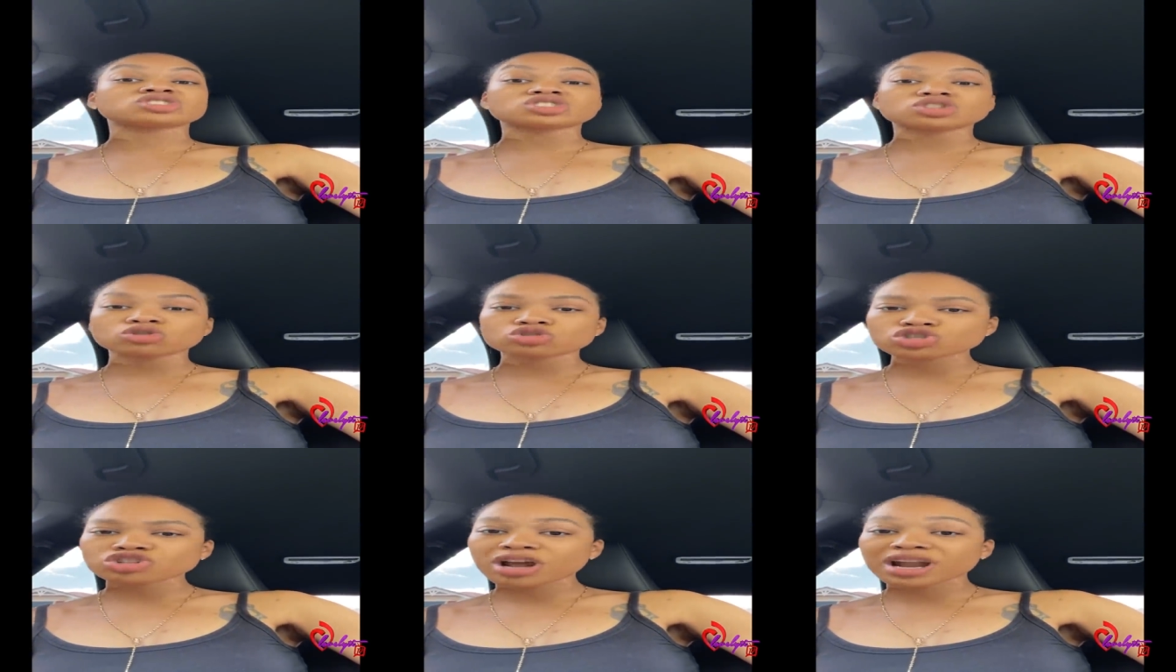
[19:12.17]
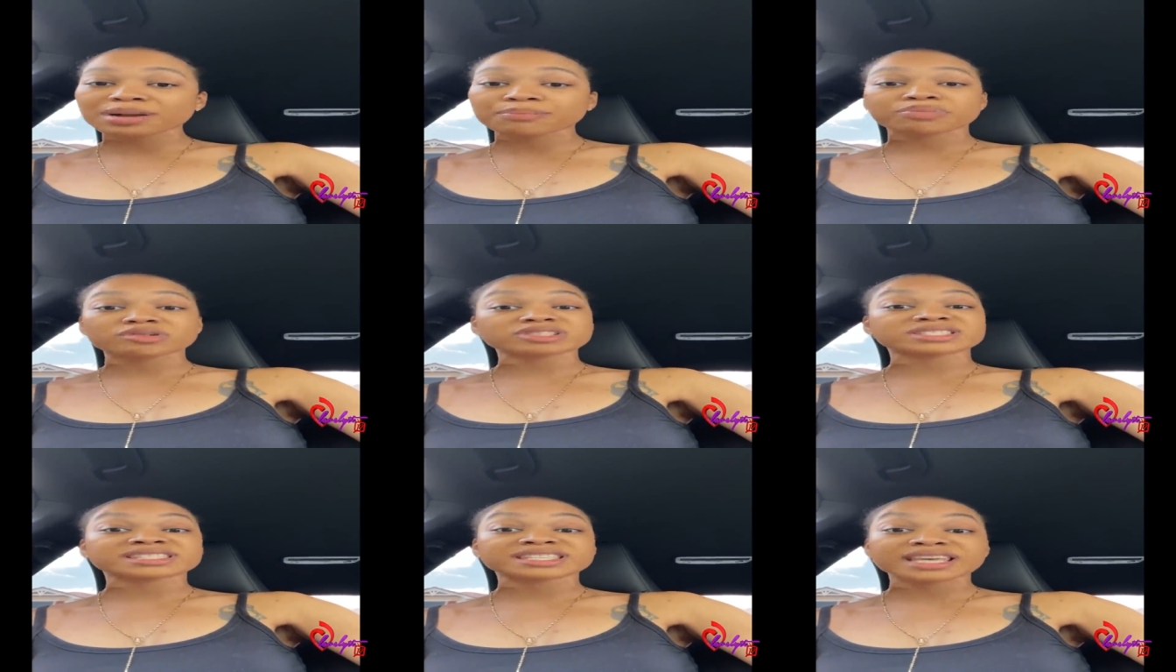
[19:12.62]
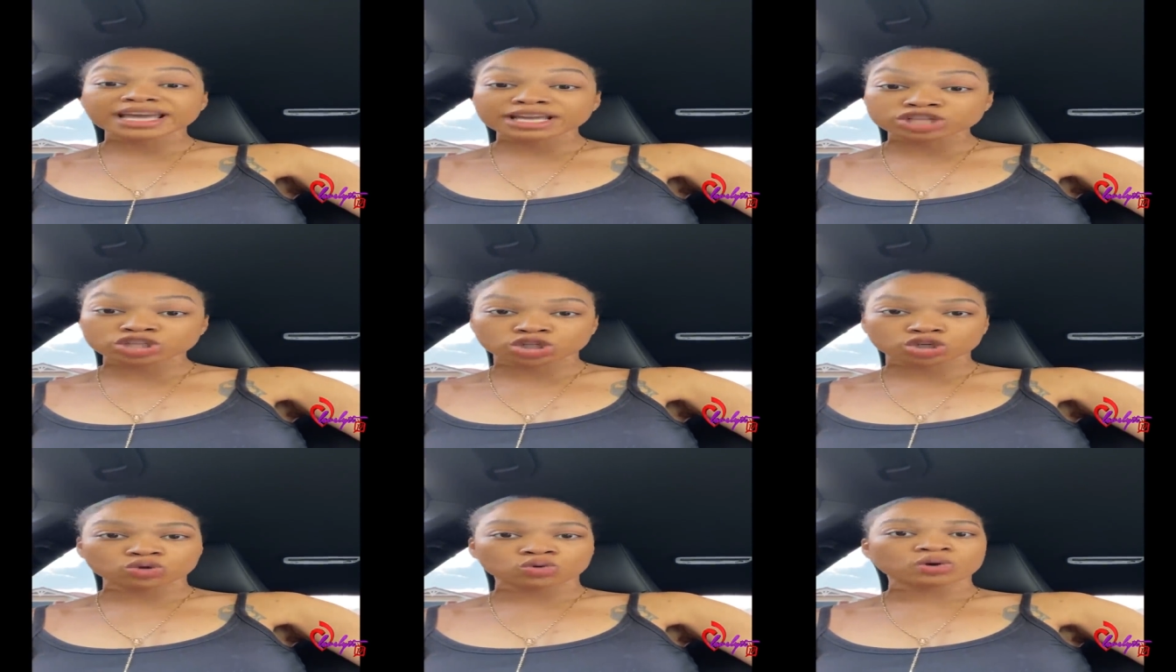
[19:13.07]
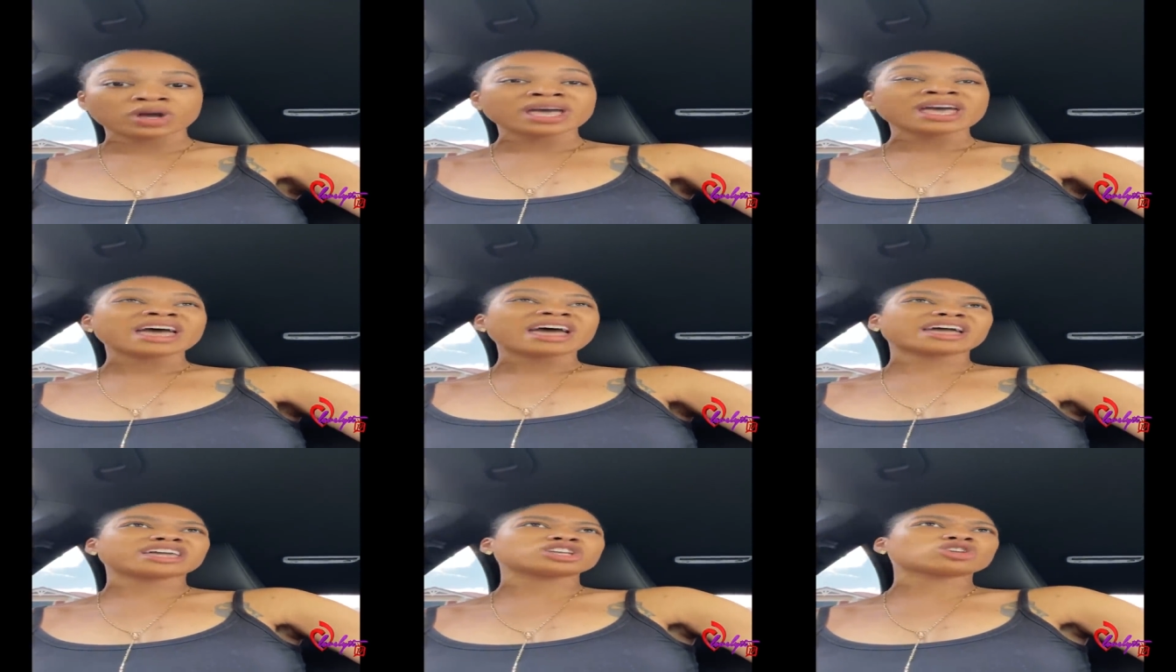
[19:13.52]
Still trying to protect you
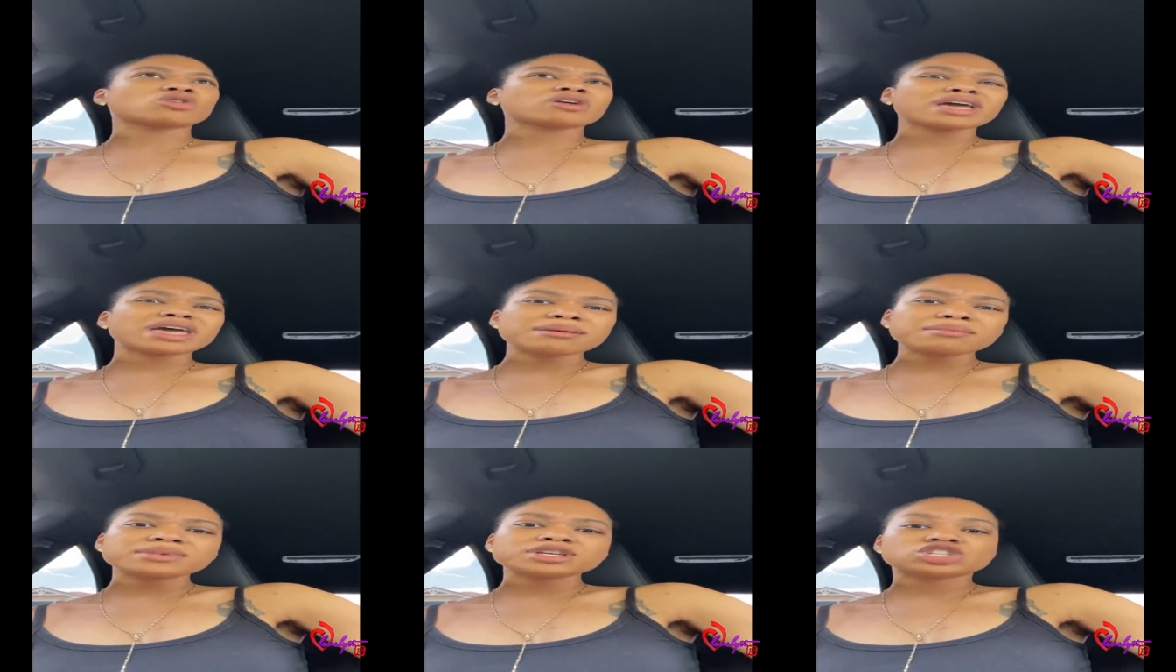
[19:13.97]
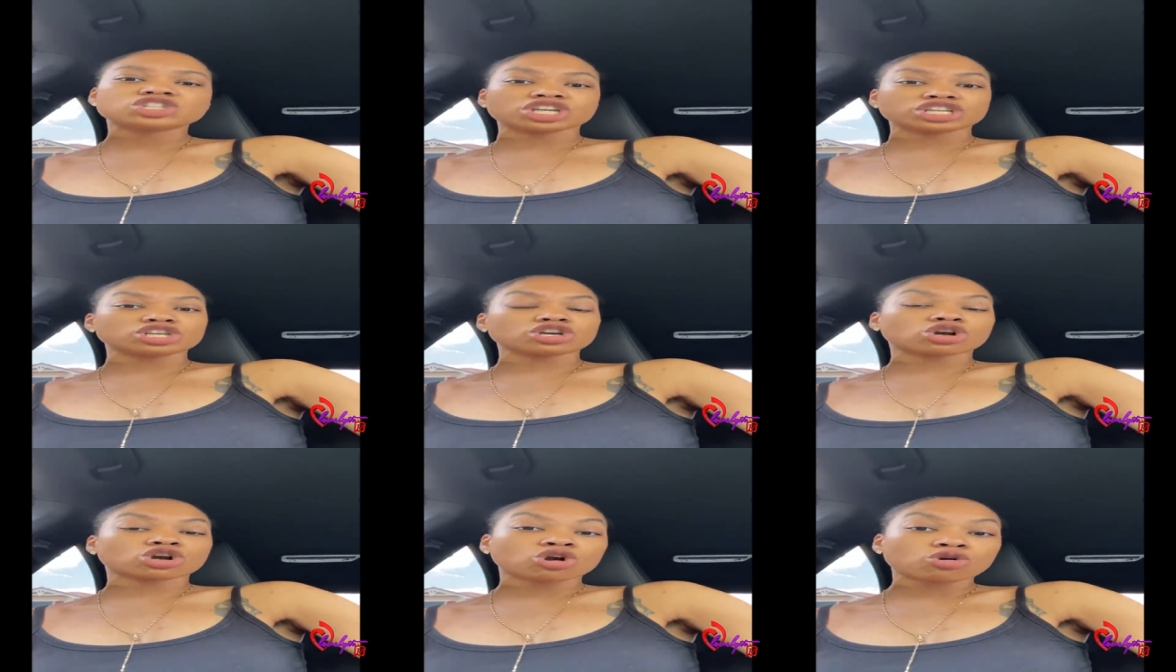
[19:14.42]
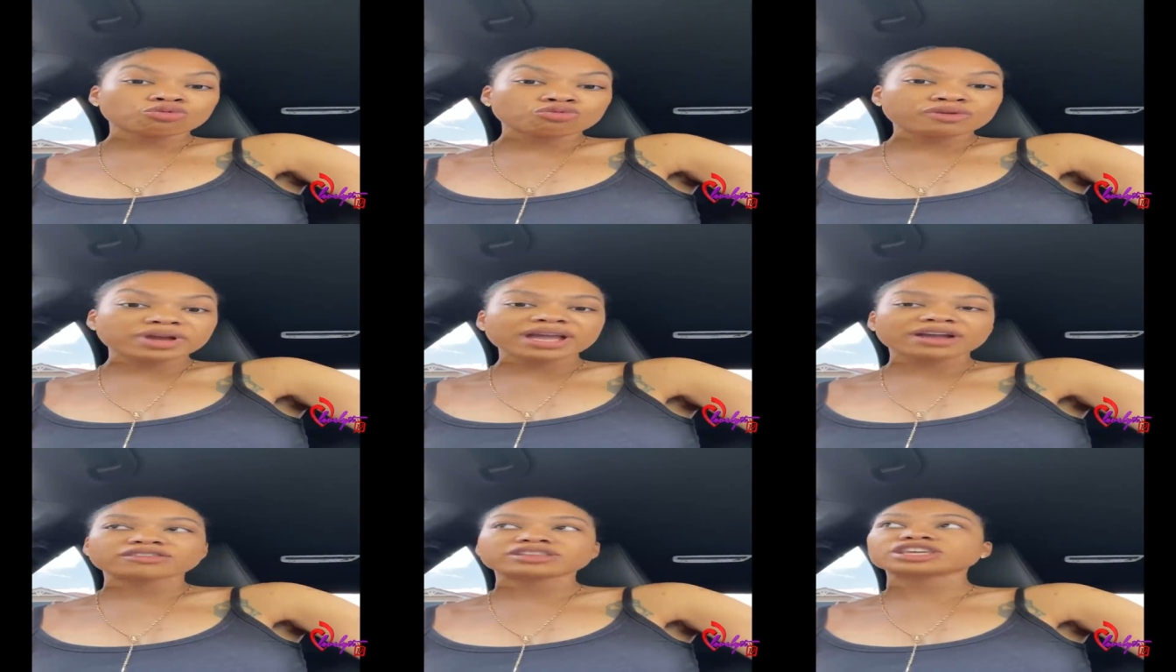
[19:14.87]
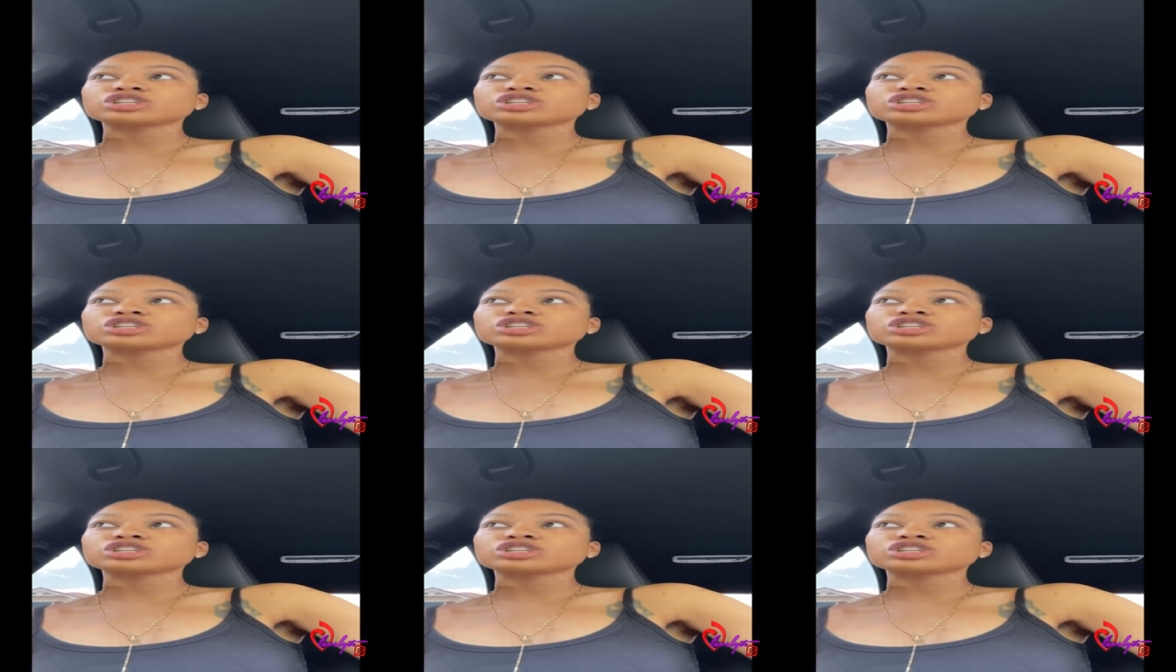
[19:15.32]
and your image and your career,